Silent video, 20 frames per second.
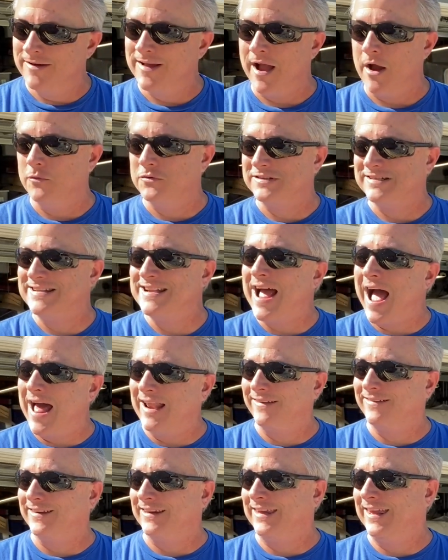I was
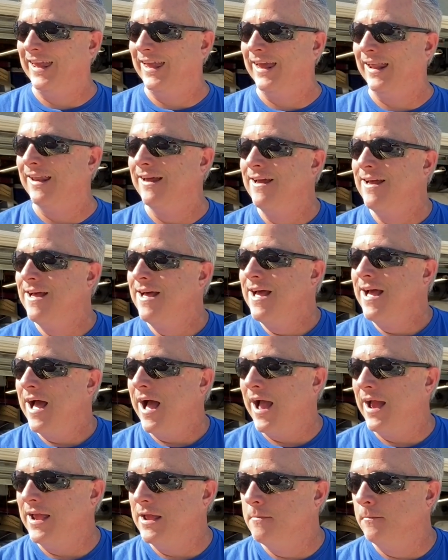not as a kid.
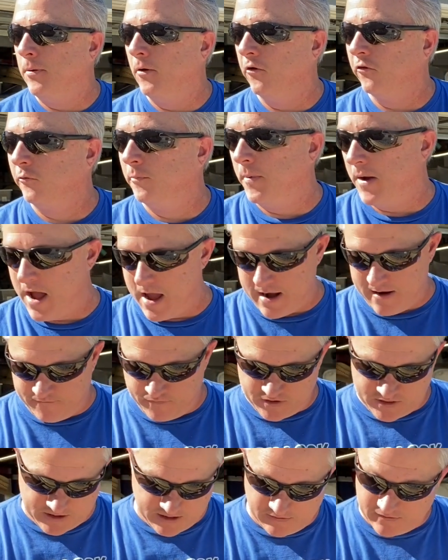I impulse bought
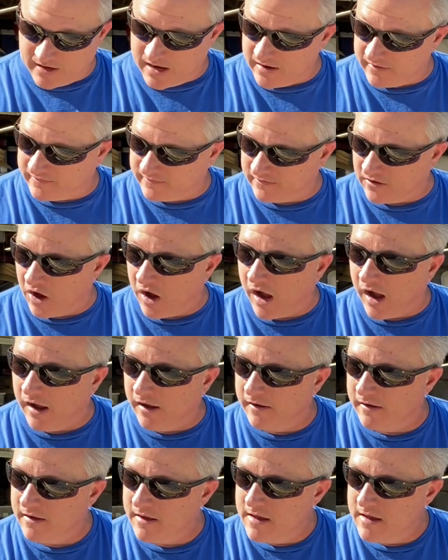everything that I saw.